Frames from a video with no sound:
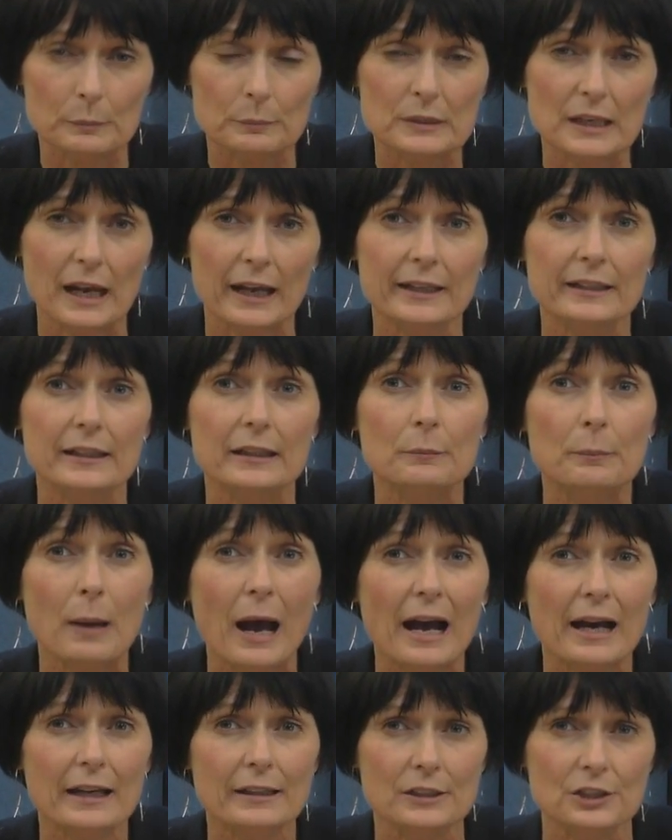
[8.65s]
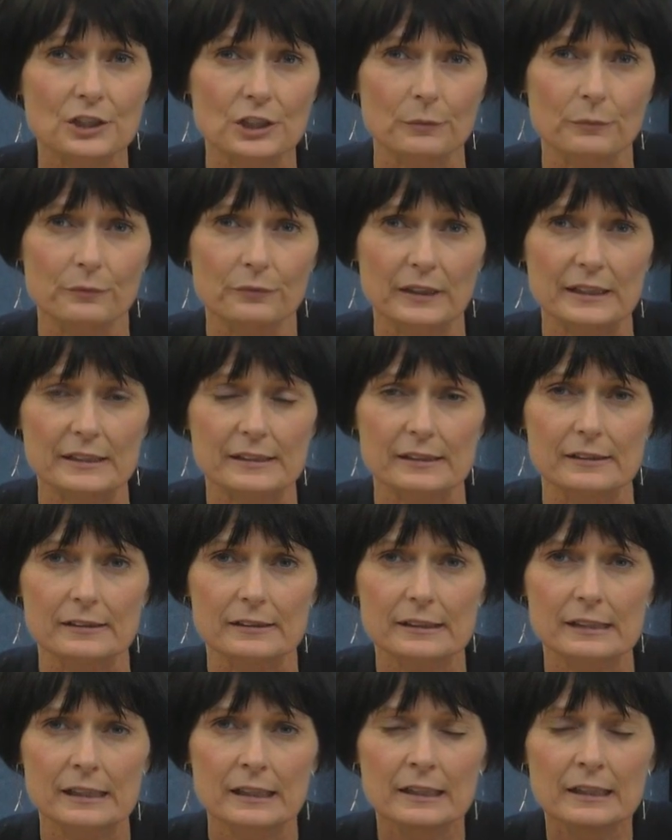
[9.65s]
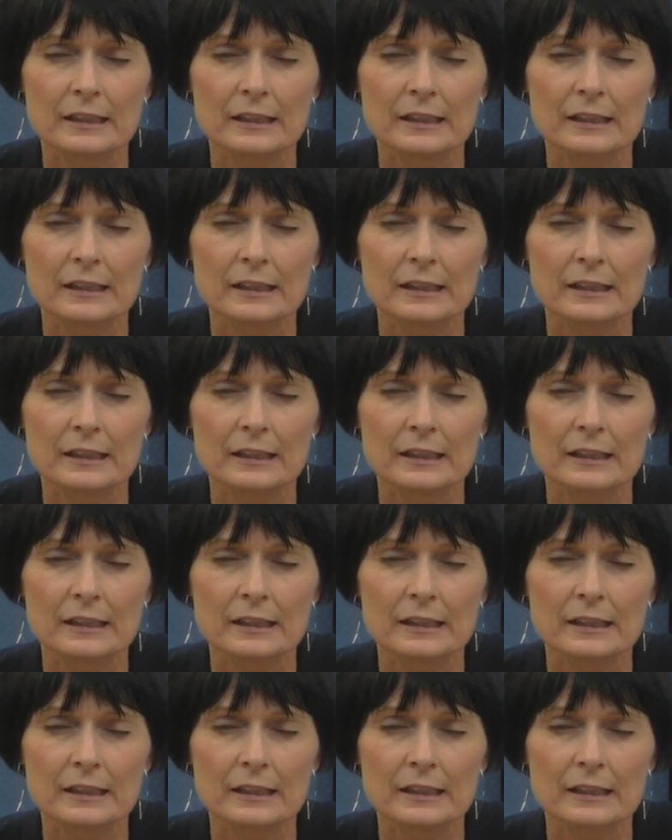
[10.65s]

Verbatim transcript: obtaining partnership visas.